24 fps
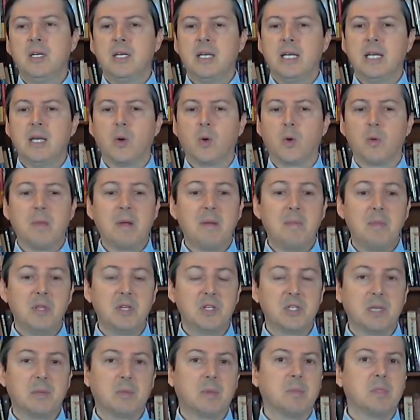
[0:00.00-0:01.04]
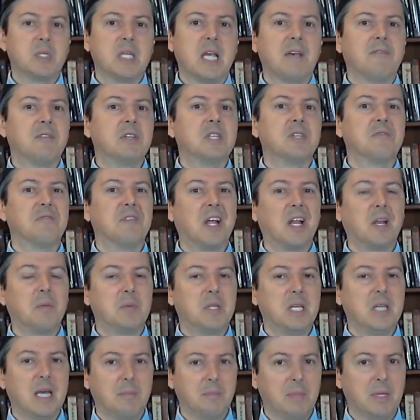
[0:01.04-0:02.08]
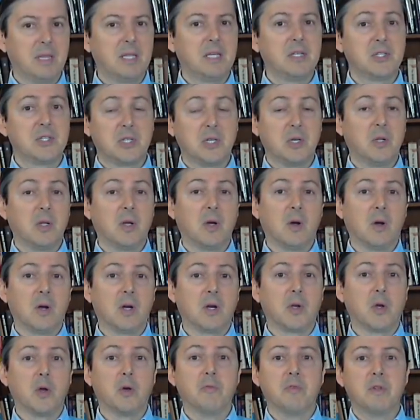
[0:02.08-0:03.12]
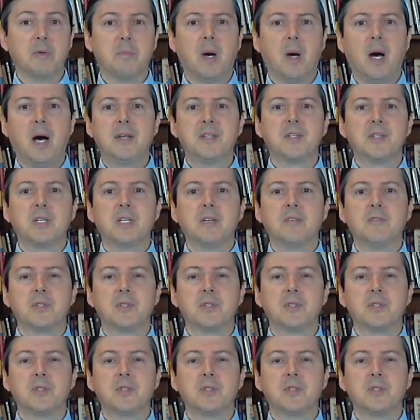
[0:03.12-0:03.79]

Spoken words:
or maybe the symptoms haven't developed yet, but they still are COVID positive,